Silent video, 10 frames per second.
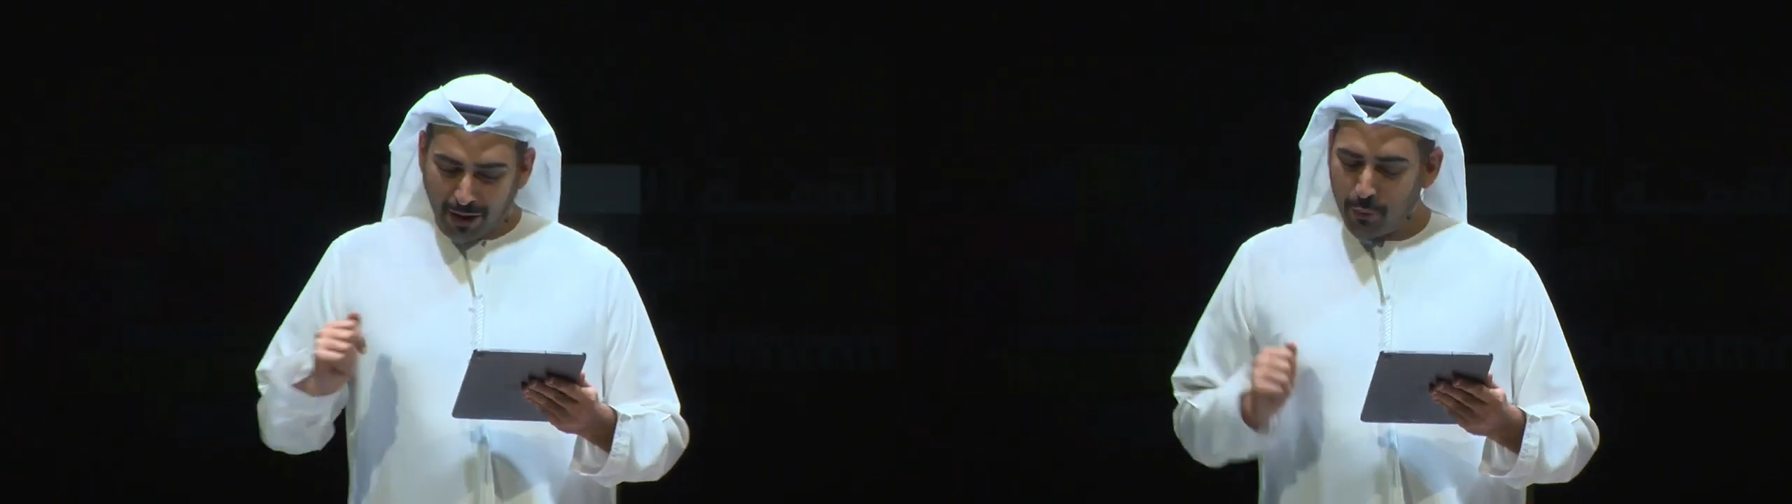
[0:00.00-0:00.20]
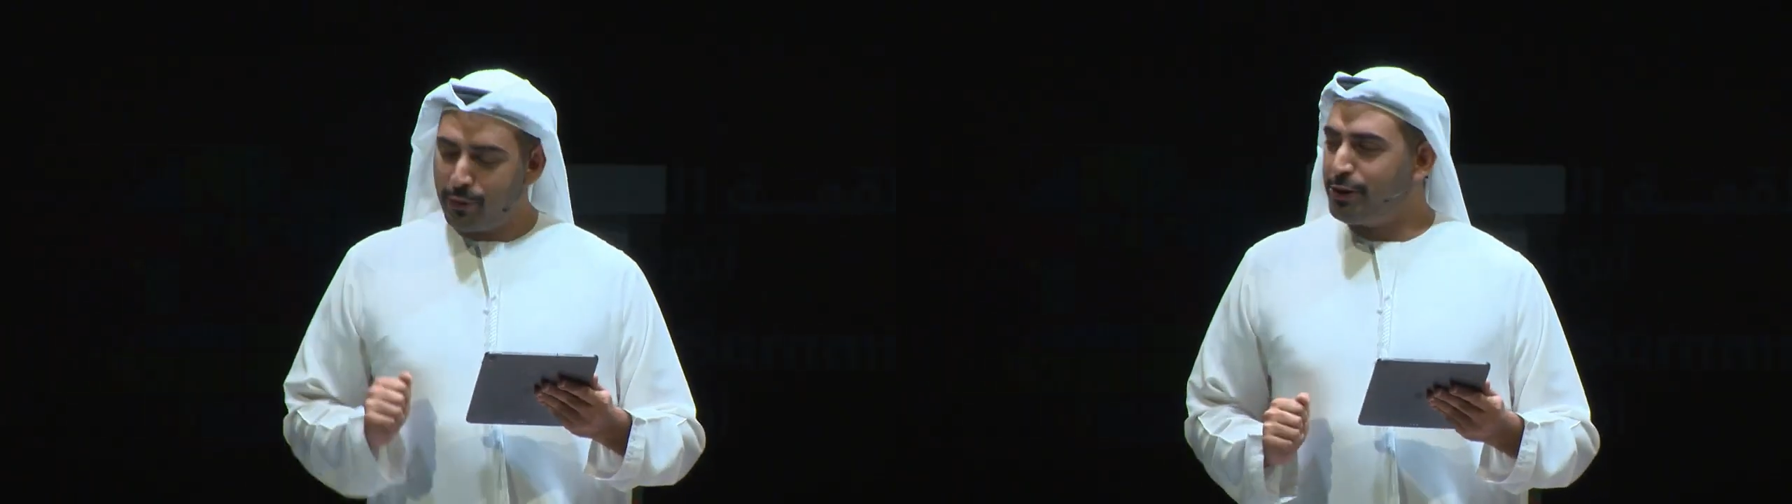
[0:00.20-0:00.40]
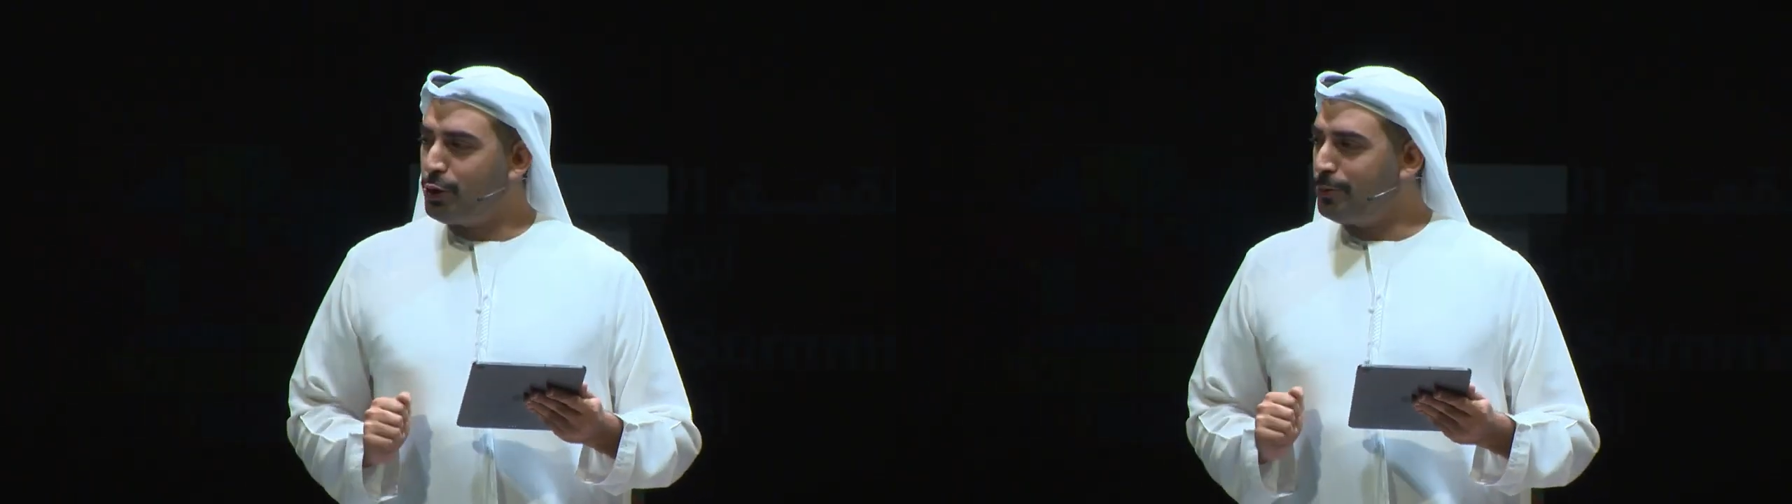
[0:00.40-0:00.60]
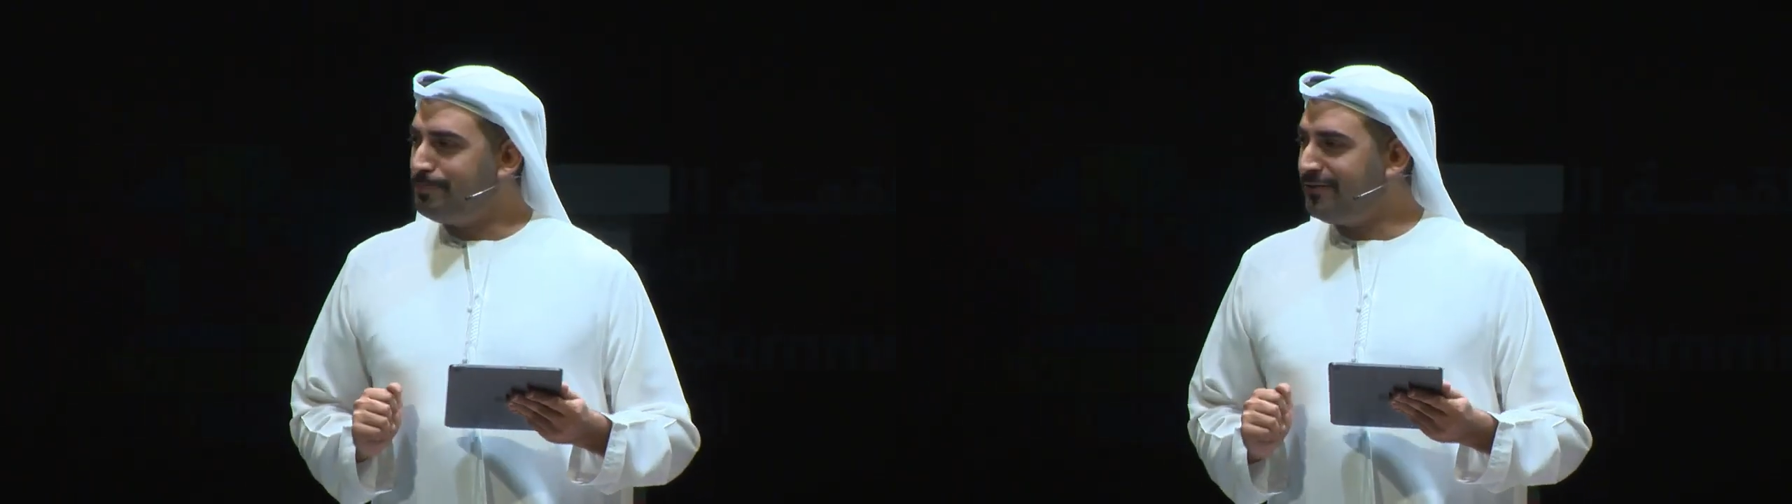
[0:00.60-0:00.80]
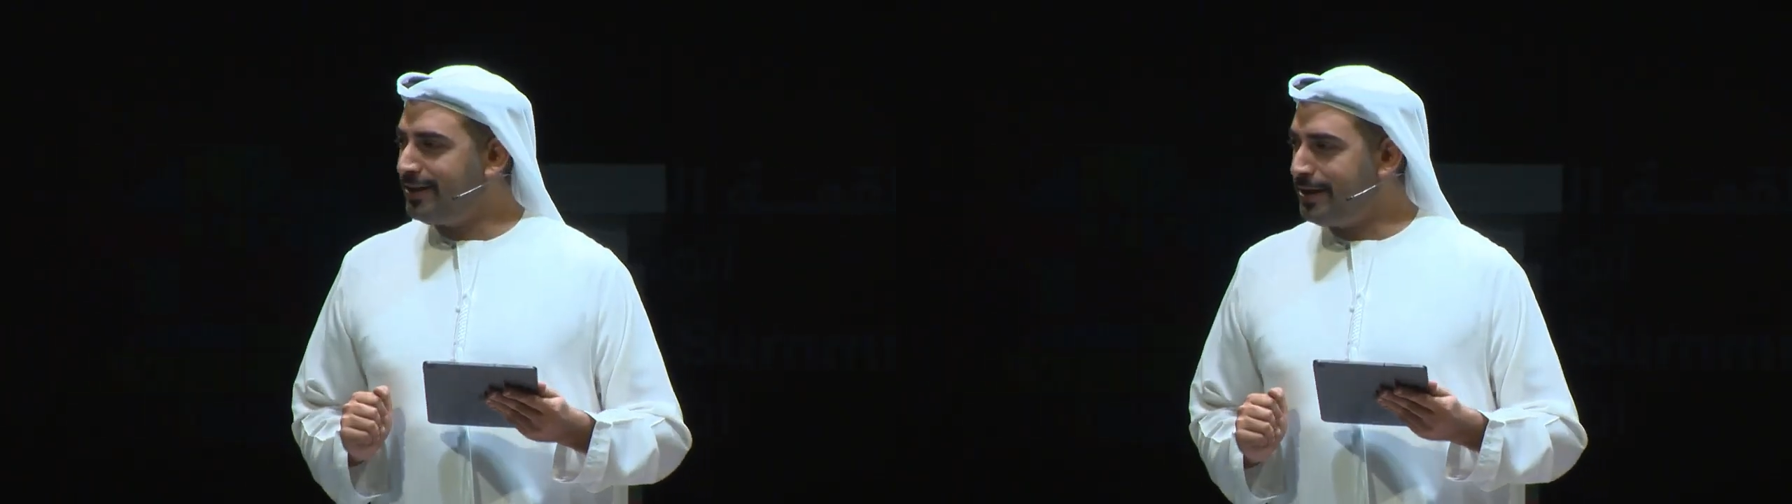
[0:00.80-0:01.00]
with their own
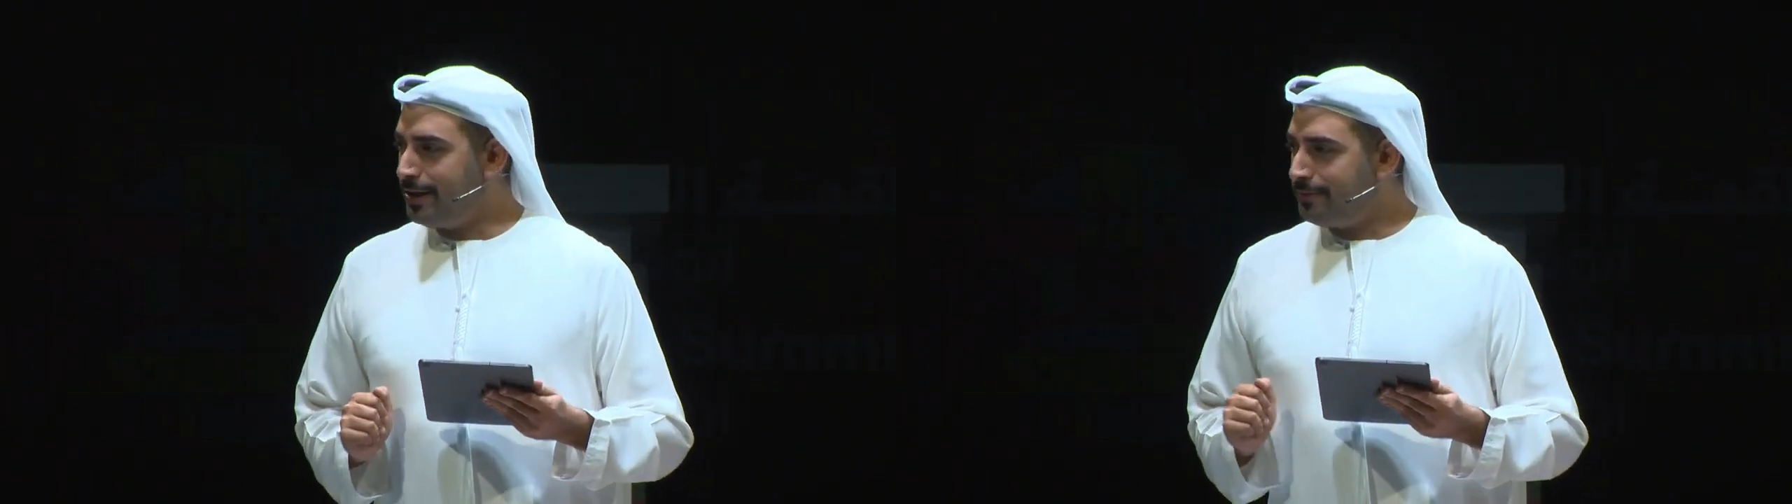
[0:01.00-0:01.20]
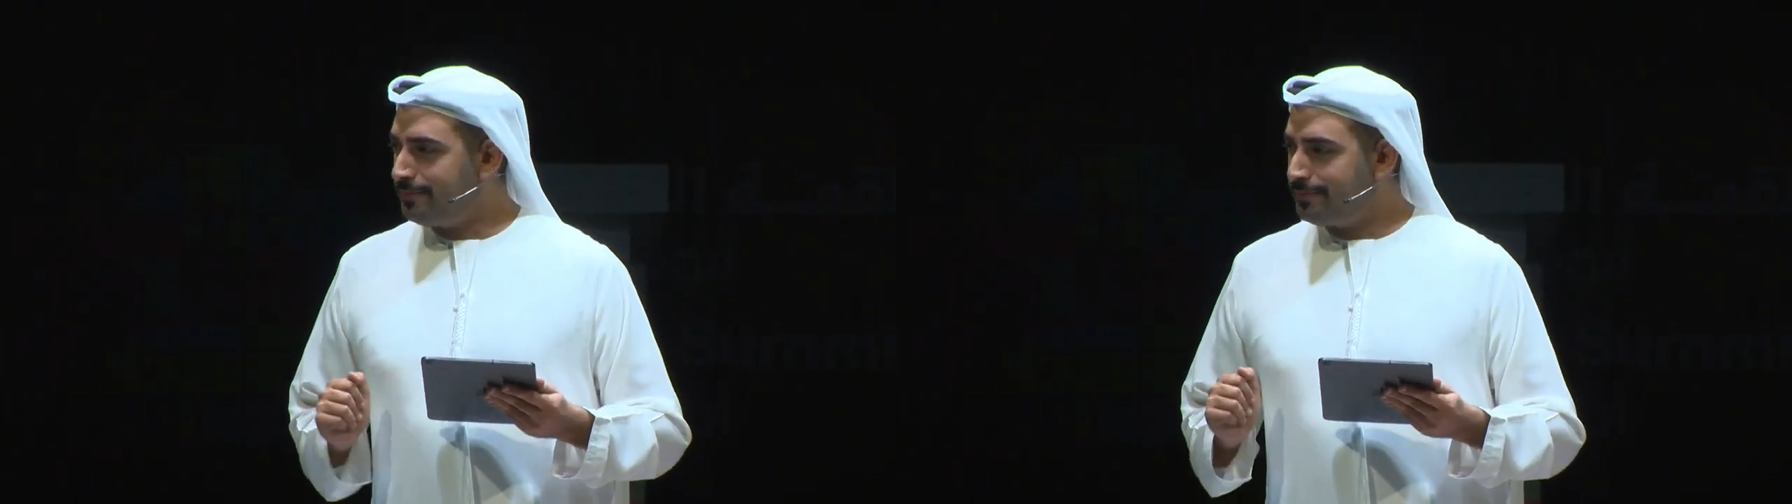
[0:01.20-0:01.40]
pavilion